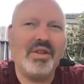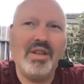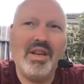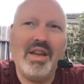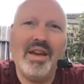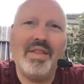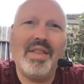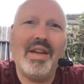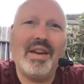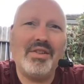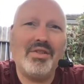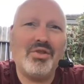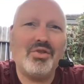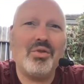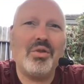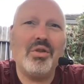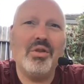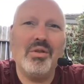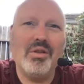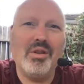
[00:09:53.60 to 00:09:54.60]
Yeah, that is
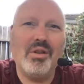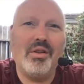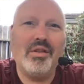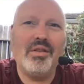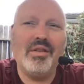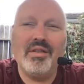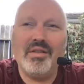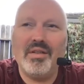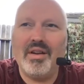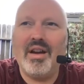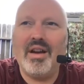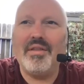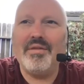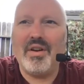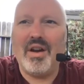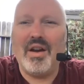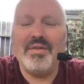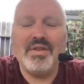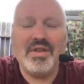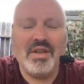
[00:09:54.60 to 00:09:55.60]
true. A lot I've
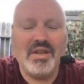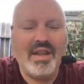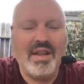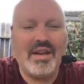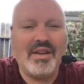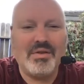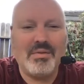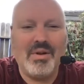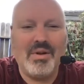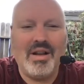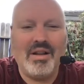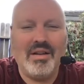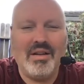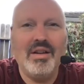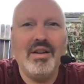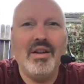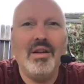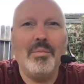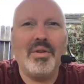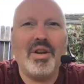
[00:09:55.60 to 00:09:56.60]
I've seen that as well.
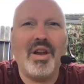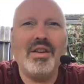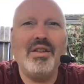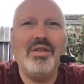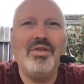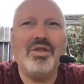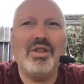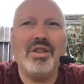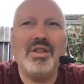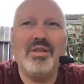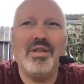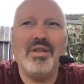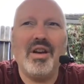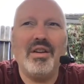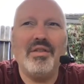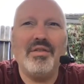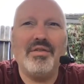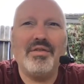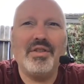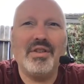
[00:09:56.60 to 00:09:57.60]
But I usually kind
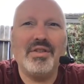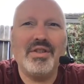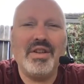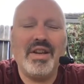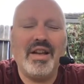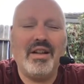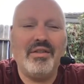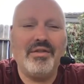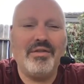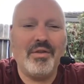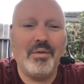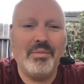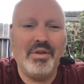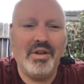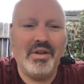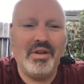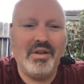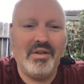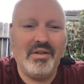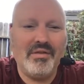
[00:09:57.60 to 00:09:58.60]
of can tell from
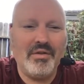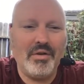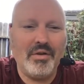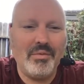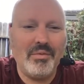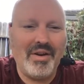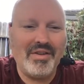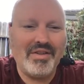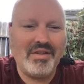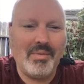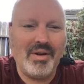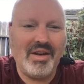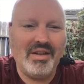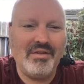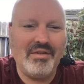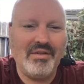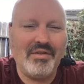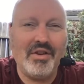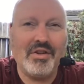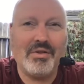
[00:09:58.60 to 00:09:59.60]
the from the resume in
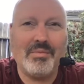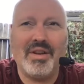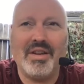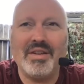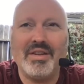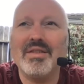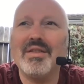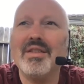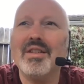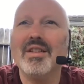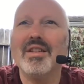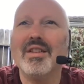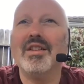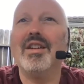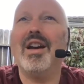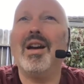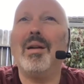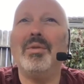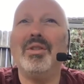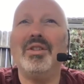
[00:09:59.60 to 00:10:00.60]
the first place.
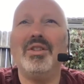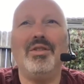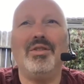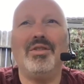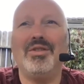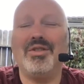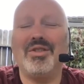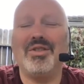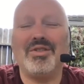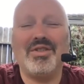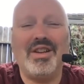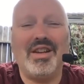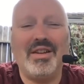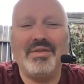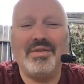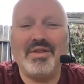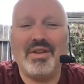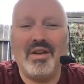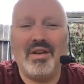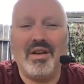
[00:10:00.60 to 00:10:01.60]
I mean, you can just tell
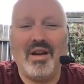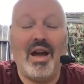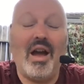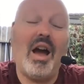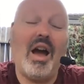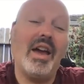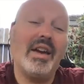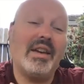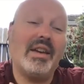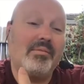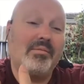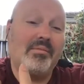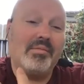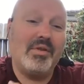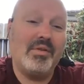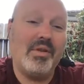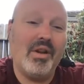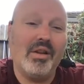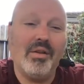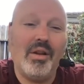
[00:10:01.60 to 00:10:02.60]
if I, I
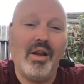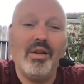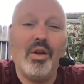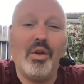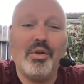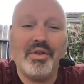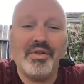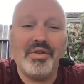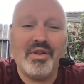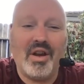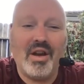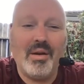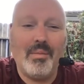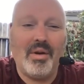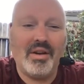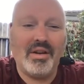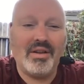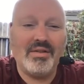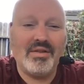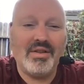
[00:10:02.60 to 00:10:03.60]
a, a lot of the time
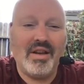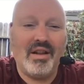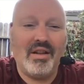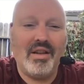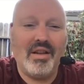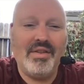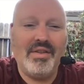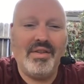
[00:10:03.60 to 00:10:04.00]
I can tell, and